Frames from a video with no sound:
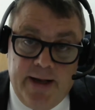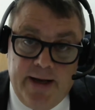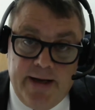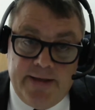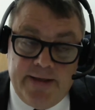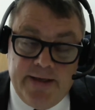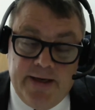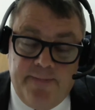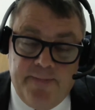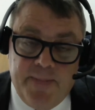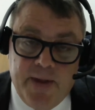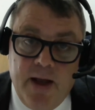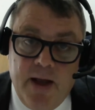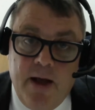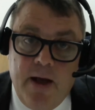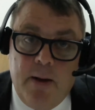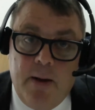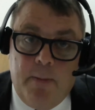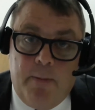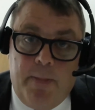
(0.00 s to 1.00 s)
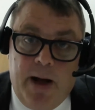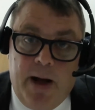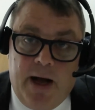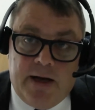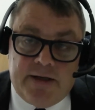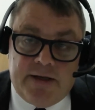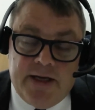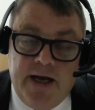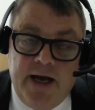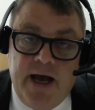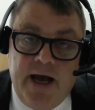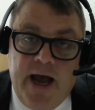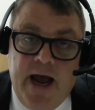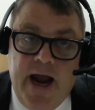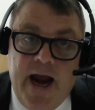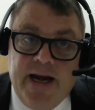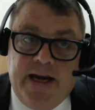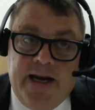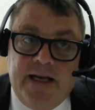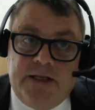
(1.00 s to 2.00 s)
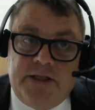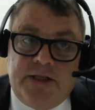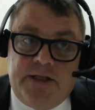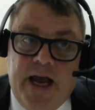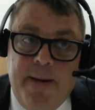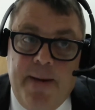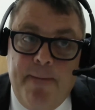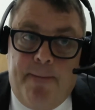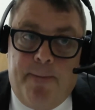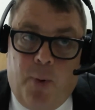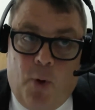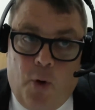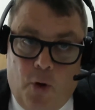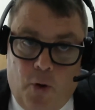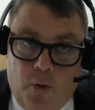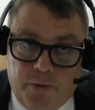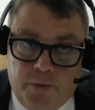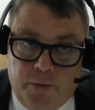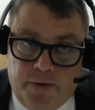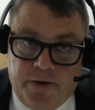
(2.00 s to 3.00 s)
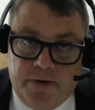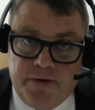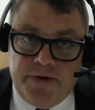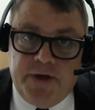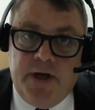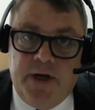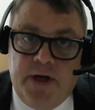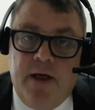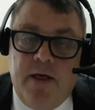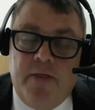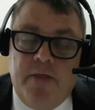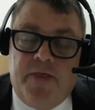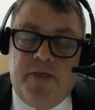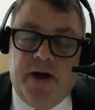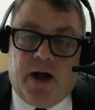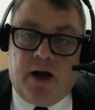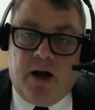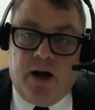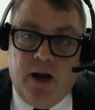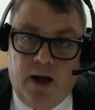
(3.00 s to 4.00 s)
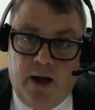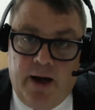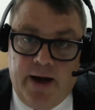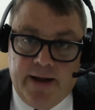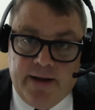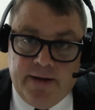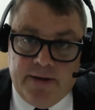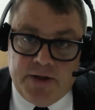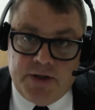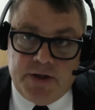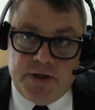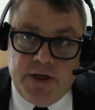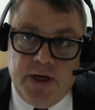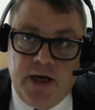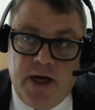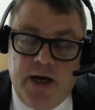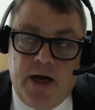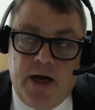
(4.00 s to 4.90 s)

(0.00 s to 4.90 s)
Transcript: later. But it is important that clients